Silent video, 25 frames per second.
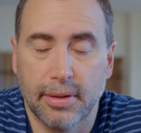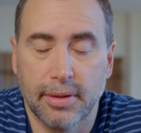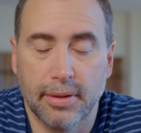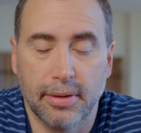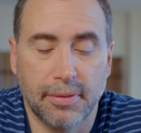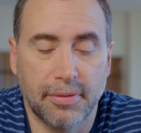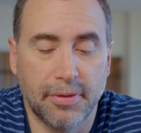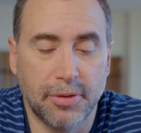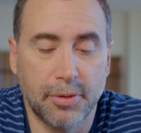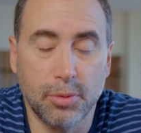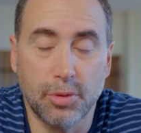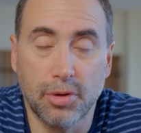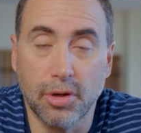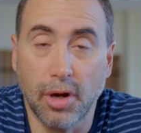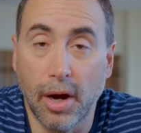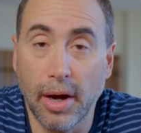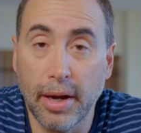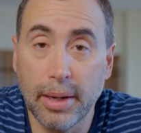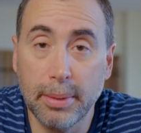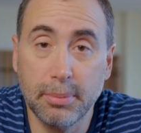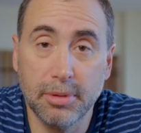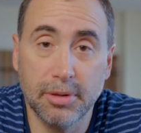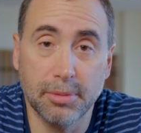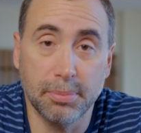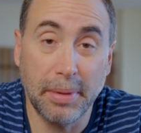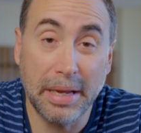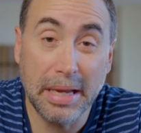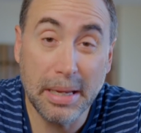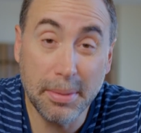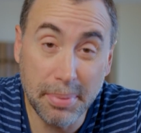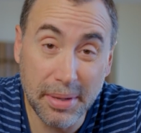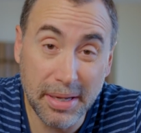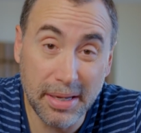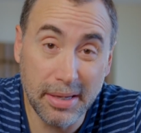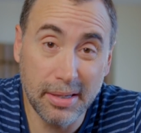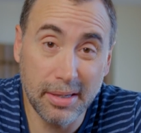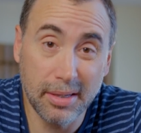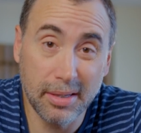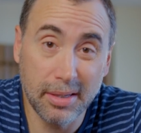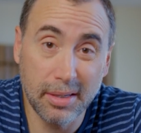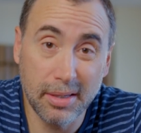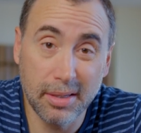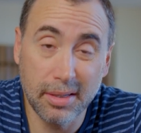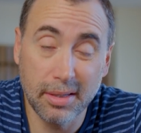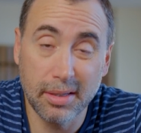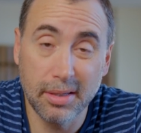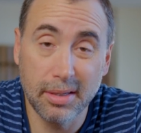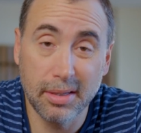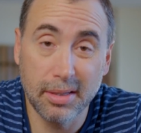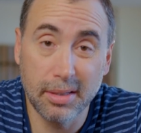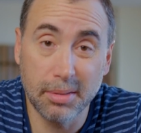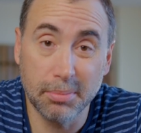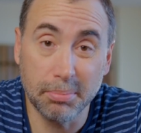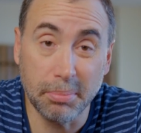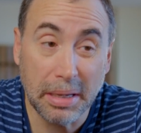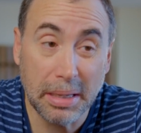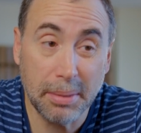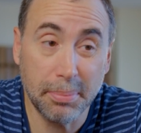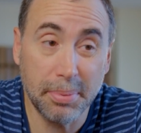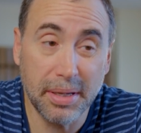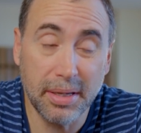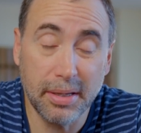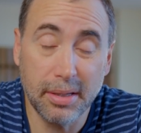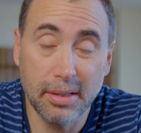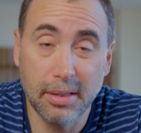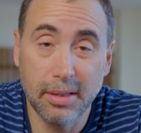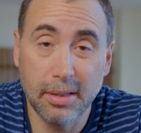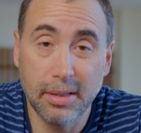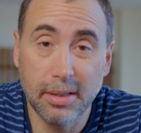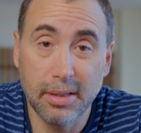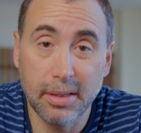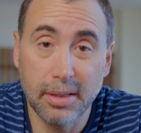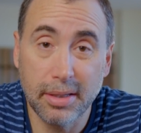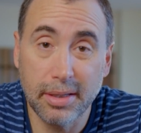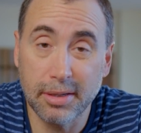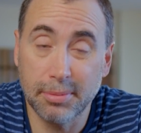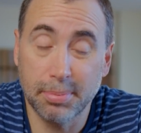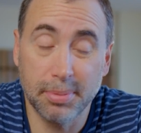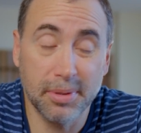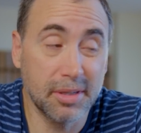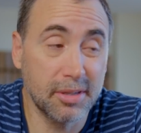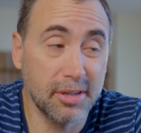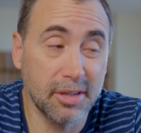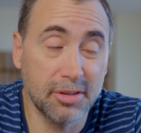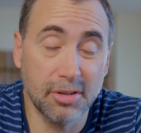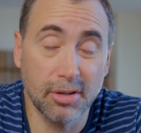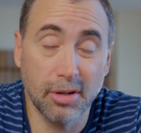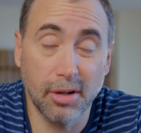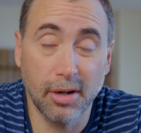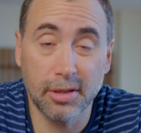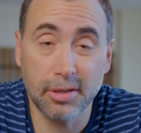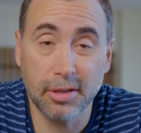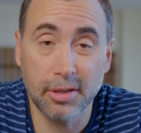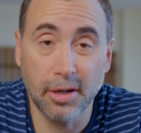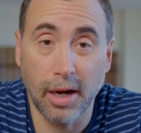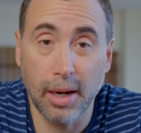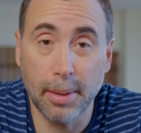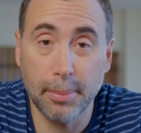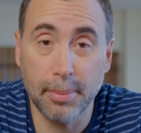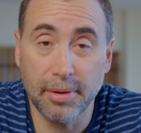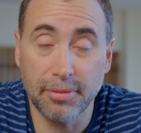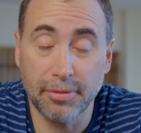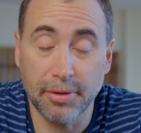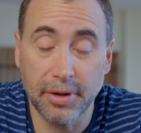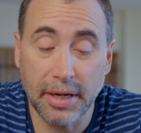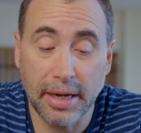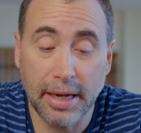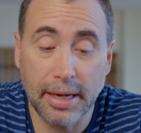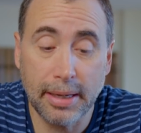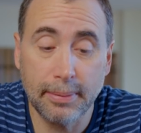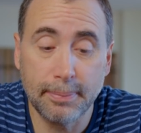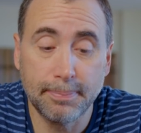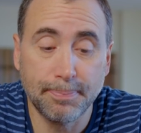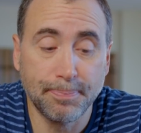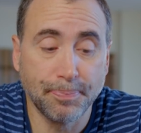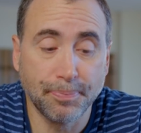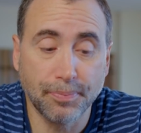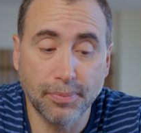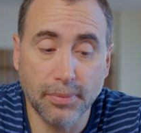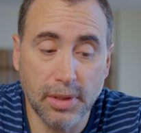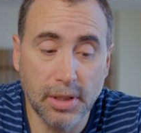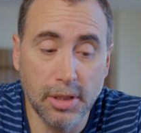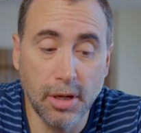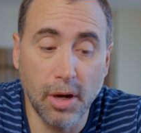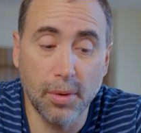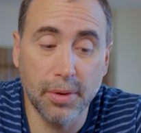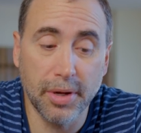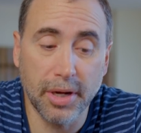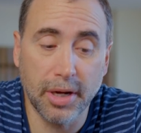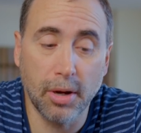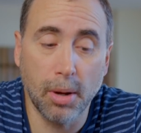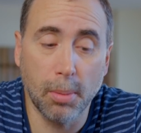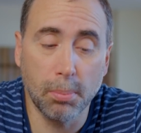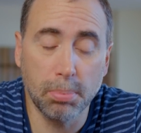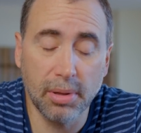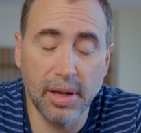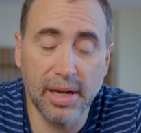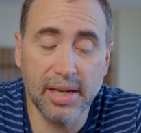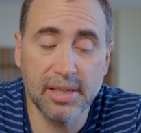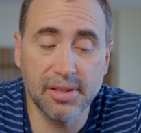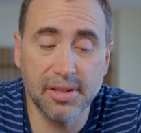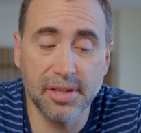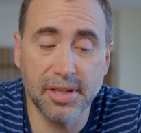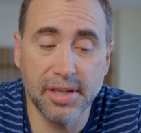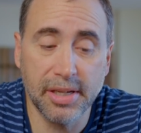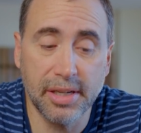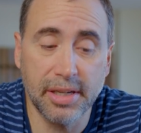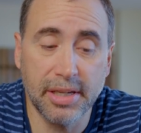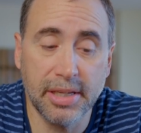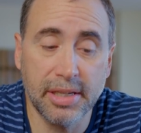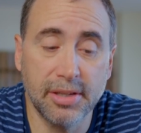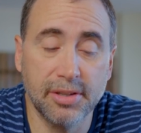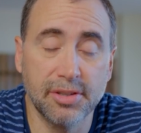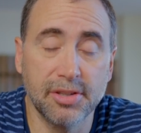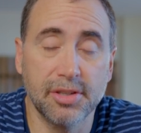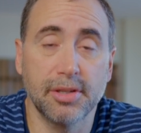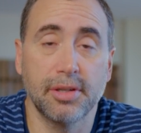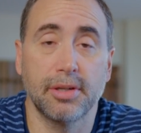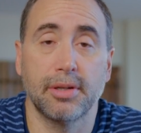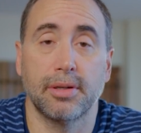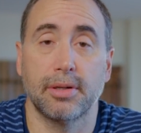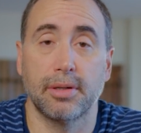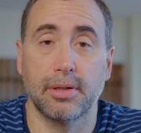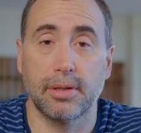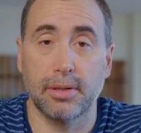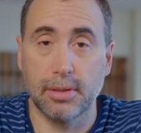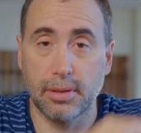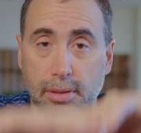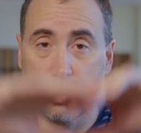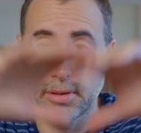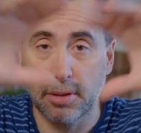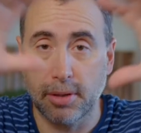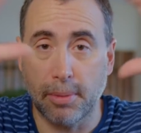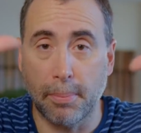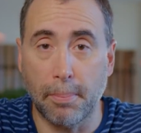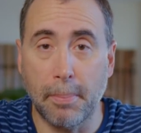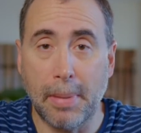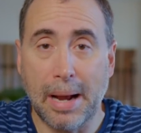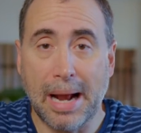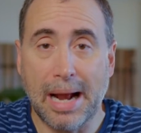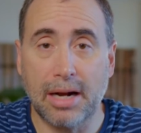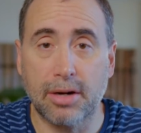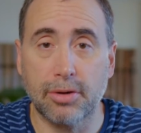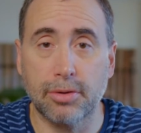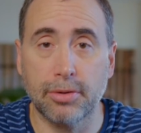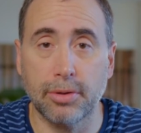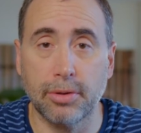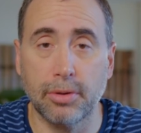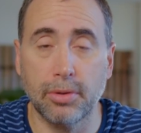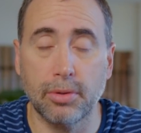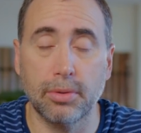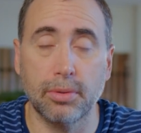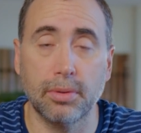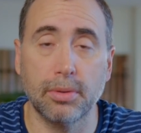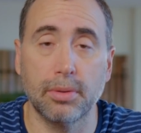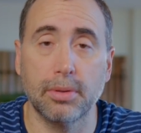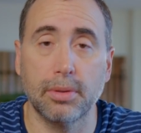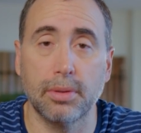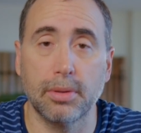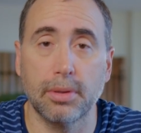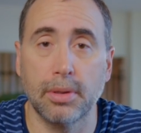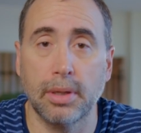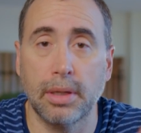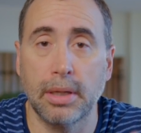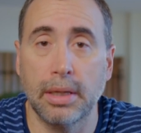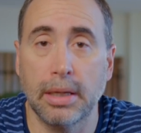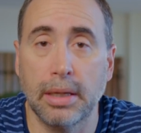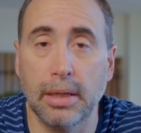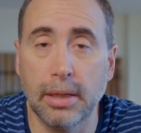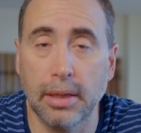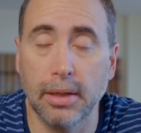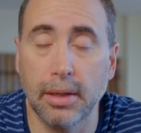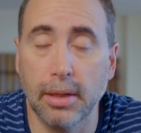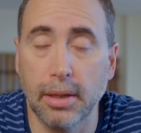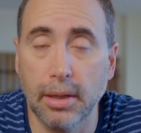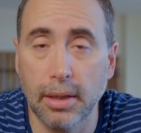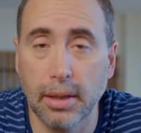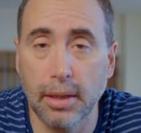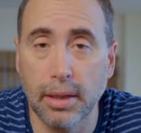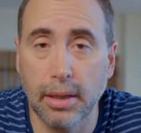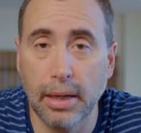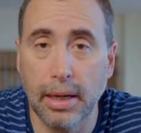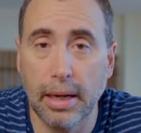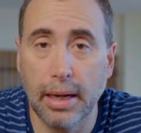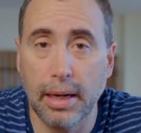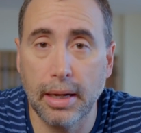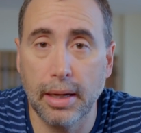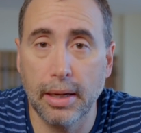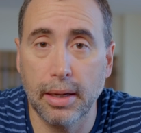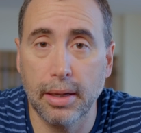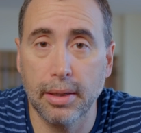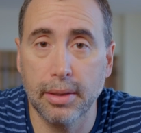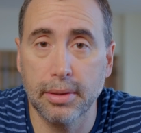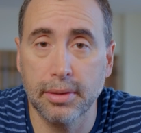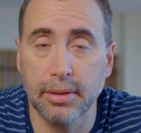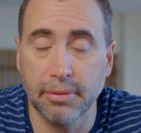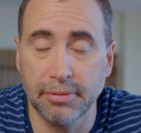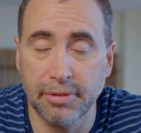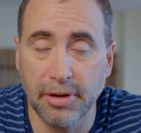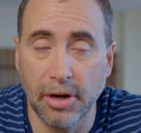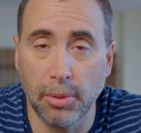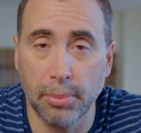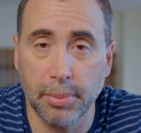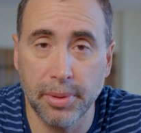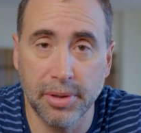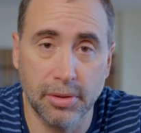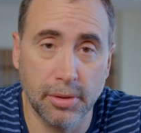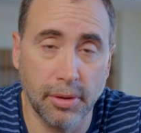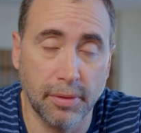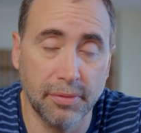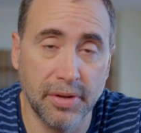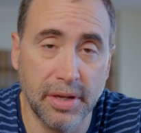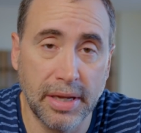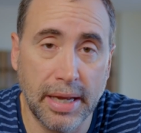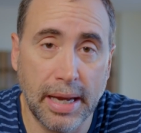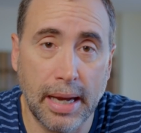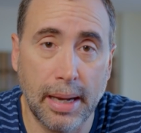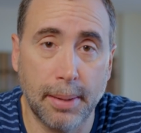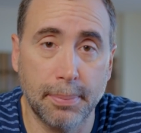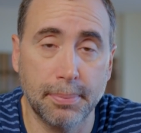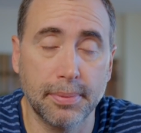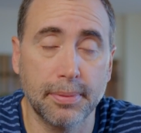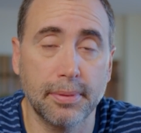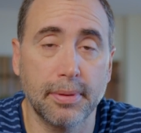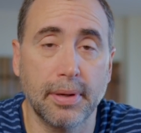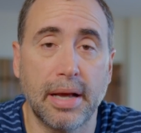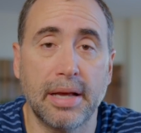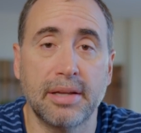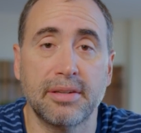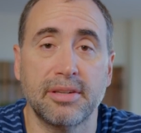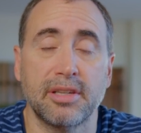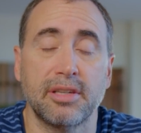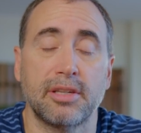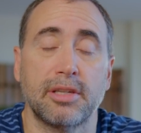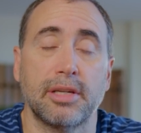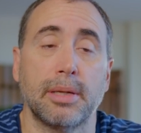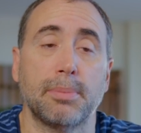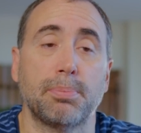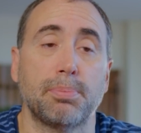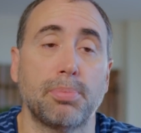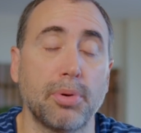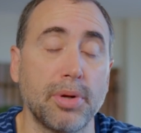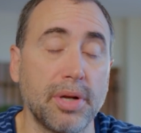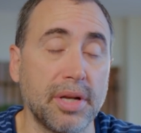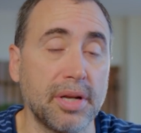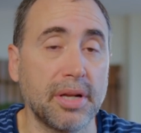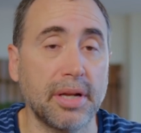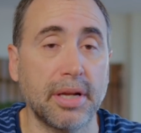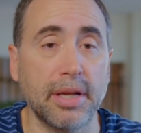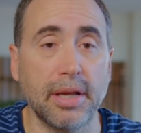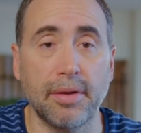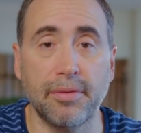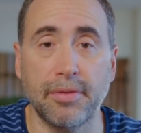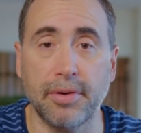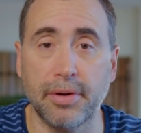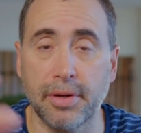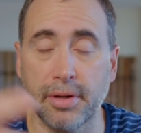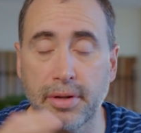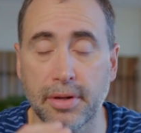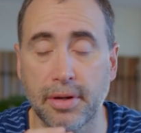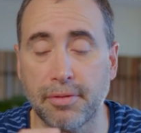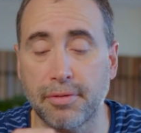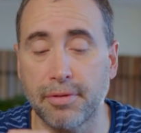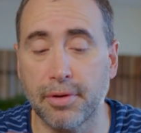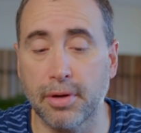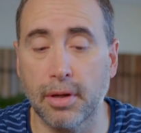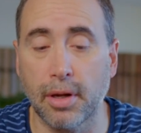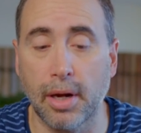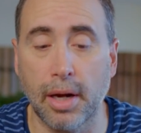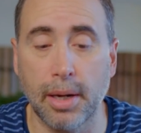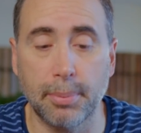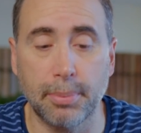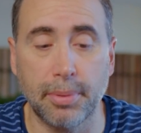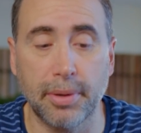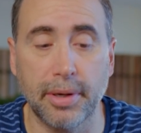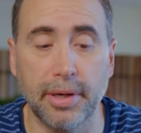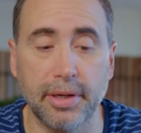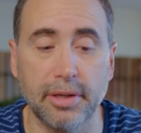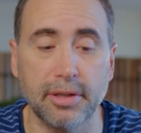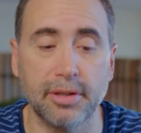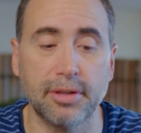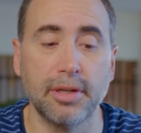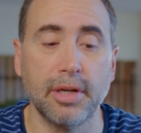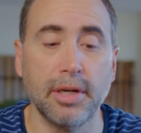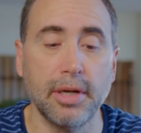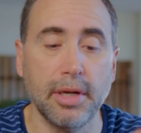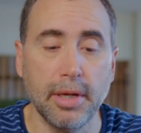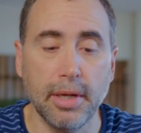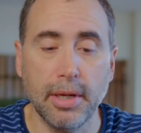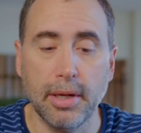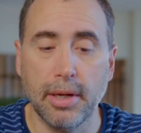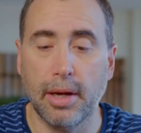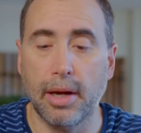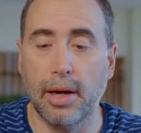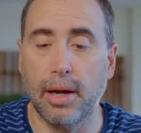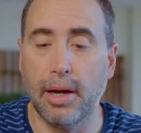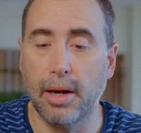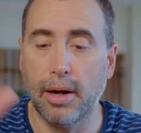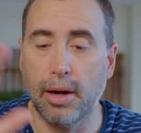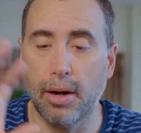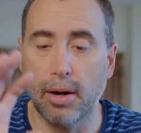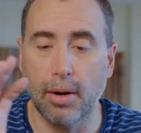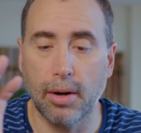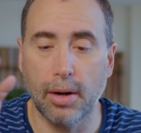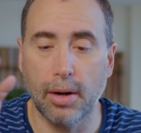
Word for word: a few times, maybe, maybe. It's been such a long time, I forget. No, the complexity is the macro uh, development of the app. As I said, putting together the different libraries, uh,